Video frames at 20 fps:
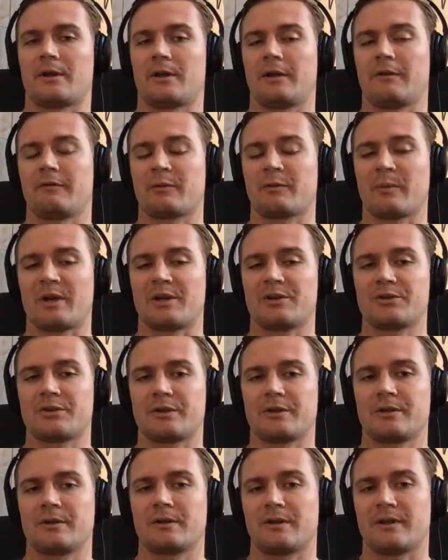
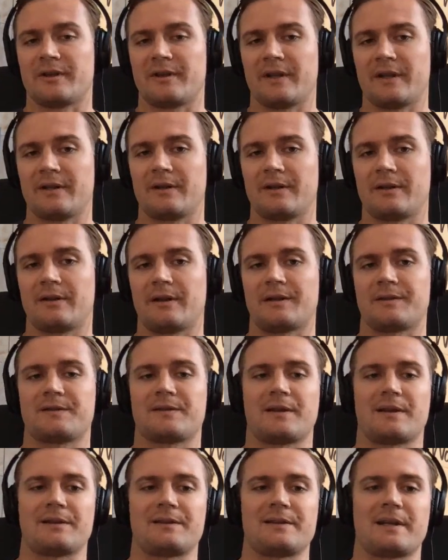information, the data that's
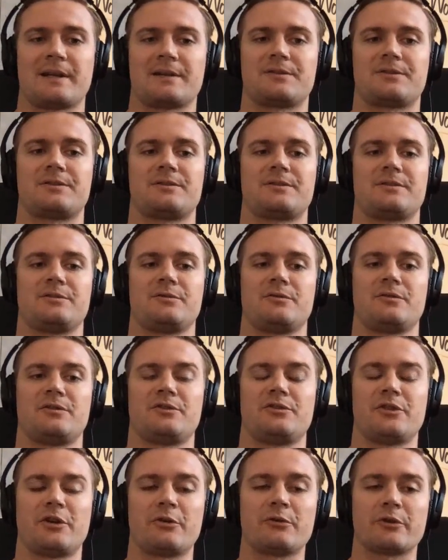attached to the
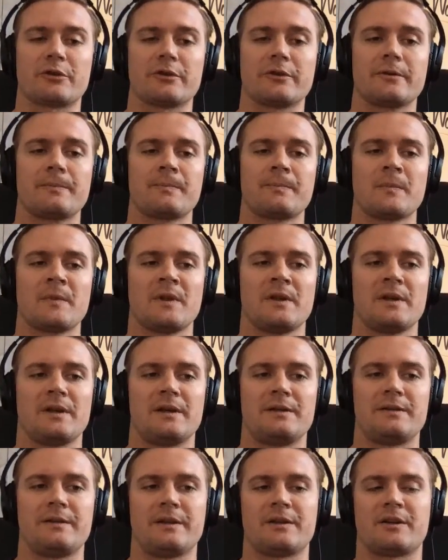donor,
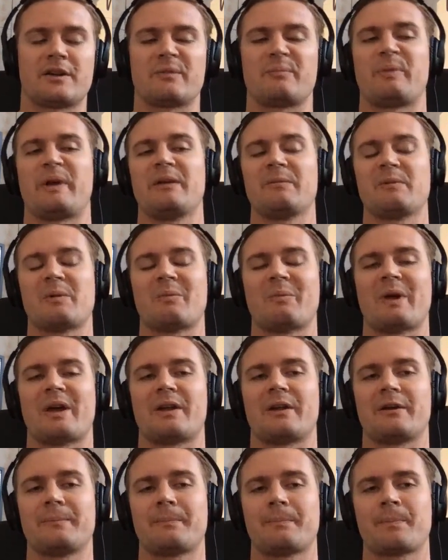and then our payment
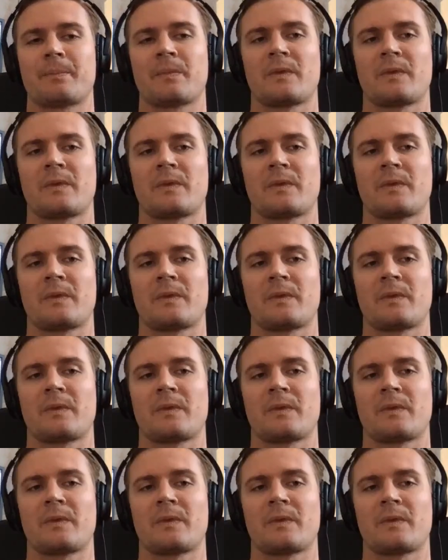meta,